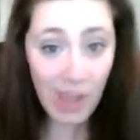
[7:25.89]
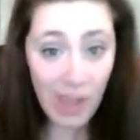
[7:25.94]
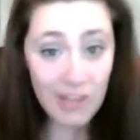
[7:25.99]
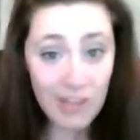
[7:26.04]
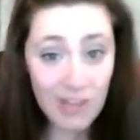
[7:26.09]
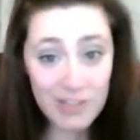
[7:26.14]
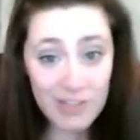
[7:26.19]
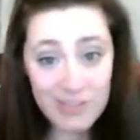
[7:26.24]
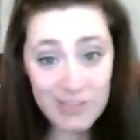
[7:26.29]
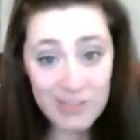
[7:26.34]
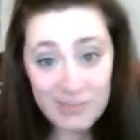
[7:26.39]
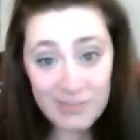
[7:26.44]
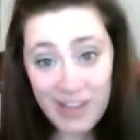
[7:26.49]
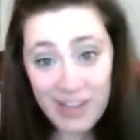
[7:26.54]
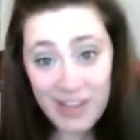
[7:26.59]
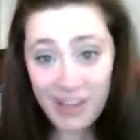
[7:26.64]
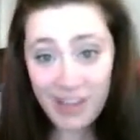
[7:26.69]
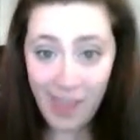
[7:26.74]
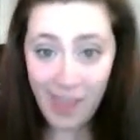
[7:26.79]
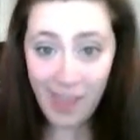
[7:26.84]
Just me
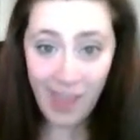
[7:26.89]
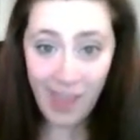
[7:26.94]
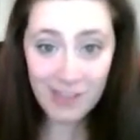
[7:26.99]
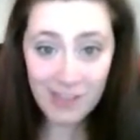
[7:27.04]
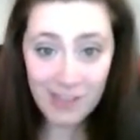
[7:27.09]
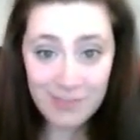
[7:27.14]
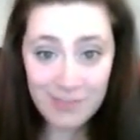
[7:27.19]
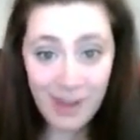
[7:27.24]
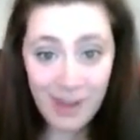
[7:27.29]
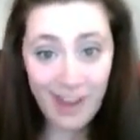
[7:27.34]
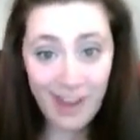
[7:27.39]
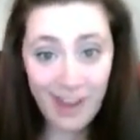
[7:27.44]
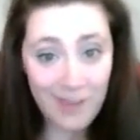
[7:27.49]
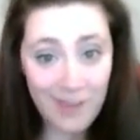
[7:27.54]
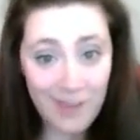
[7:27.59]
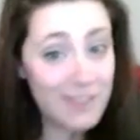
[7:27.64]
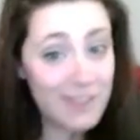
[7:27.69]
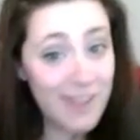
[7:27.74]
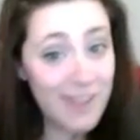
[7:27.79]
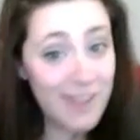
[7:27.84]
and my
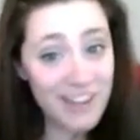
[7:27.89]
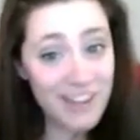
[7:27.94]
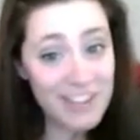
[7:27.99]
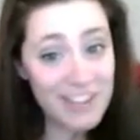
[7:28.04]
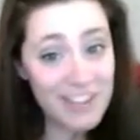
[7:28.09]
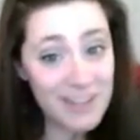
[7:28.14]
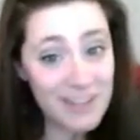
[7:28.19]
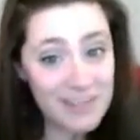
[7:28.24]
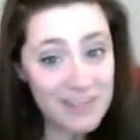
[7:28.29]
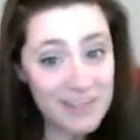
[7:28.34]
empty bag of chips.